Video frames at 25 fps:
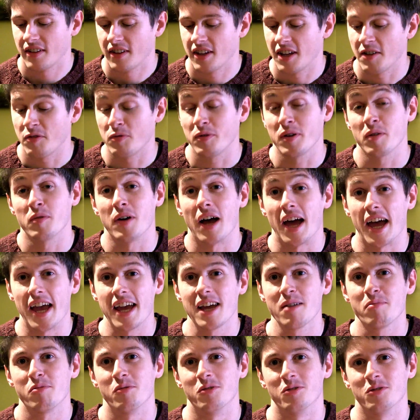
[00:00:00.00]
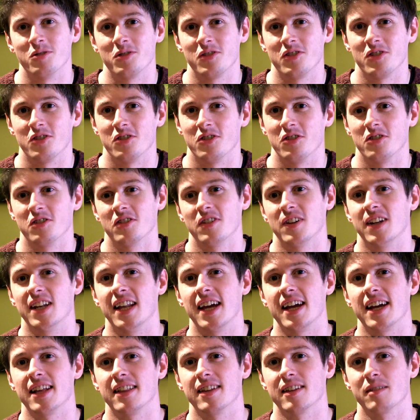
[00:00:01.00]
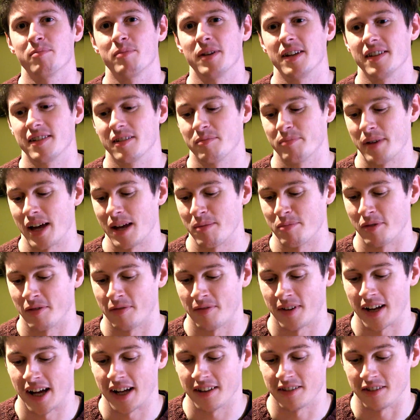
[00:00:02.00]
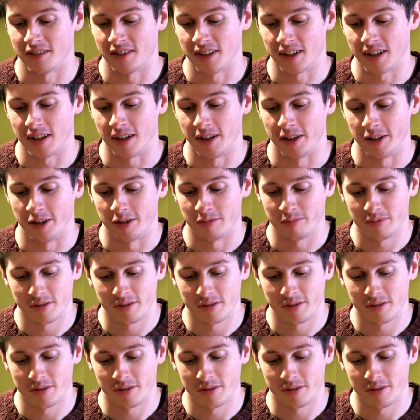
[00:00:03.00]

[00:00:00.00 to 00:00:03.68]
If we were able to lay this piece of paper flat on the globe,